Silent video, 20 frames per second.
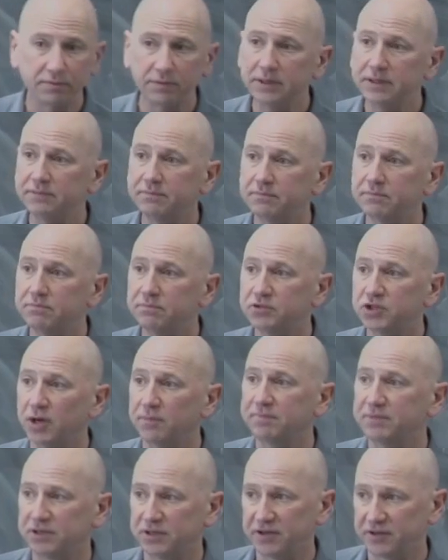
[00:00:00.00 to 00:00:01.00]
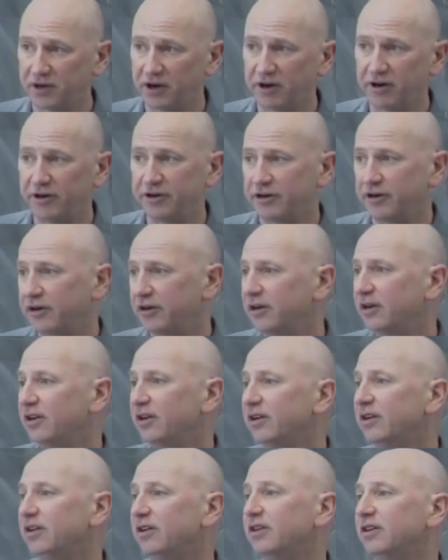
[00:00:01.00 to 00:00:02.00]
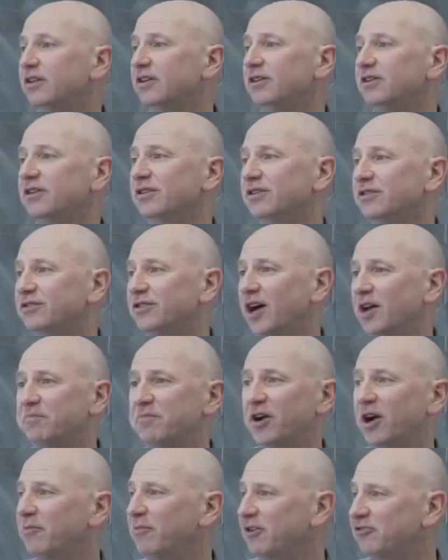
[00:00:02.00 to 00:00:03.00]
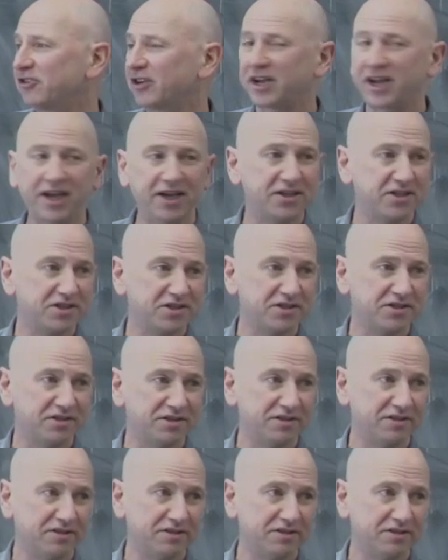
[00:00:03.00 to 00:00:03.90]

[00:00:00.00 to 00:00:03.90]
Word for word: we jump into the harder non-parametric case?